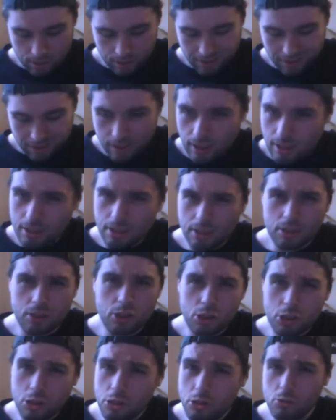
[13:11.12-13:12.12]
gotten a
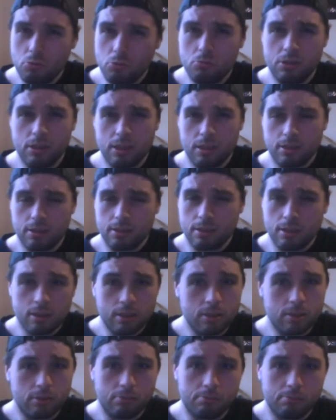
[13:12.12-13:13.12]
new
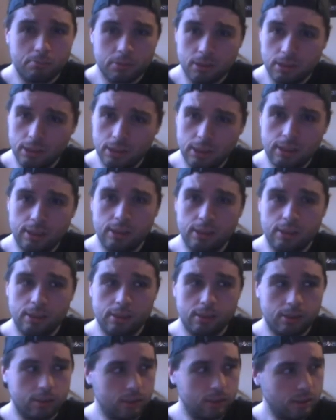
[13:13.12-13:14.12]
Nintendo product
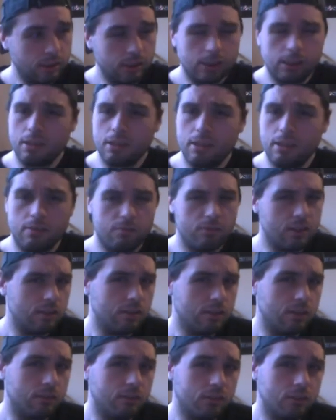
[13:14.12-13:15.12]
since the
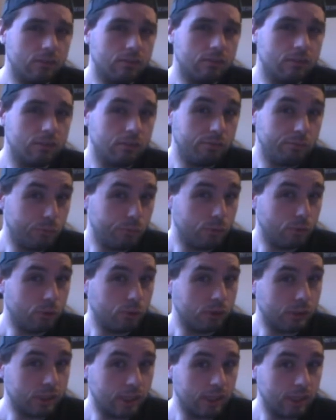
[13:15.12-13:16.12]
Nintendo
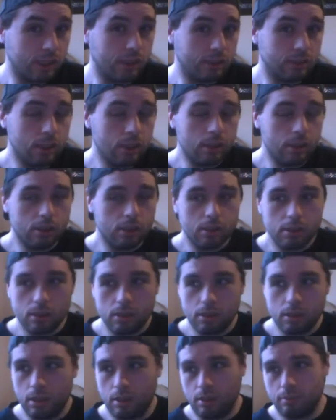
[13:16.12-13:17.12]
64 days.
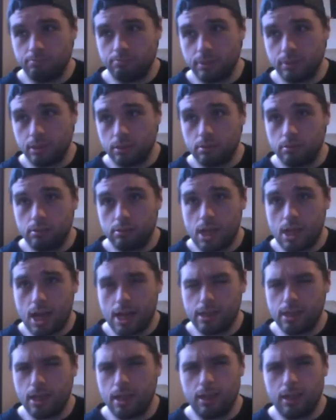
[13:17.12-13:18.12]
So I
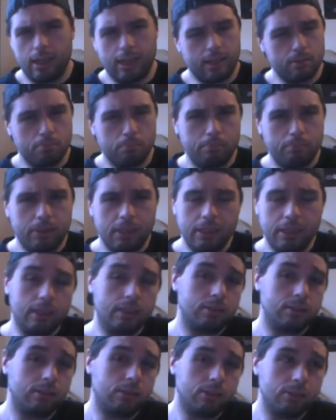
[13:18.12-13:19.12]
got like a
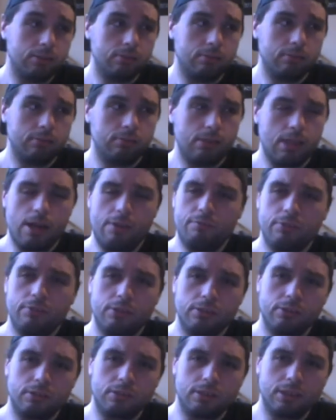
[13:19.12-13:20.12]
PS2
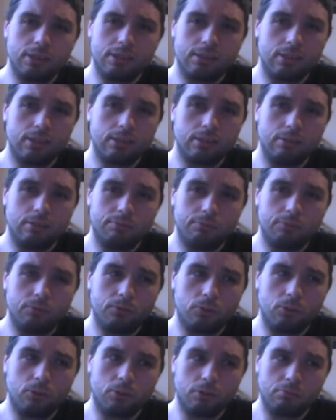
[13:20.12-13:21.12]
after
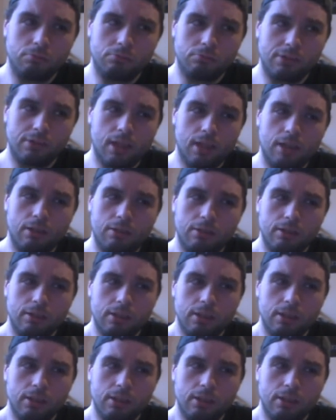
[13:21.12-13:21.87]
64 kind of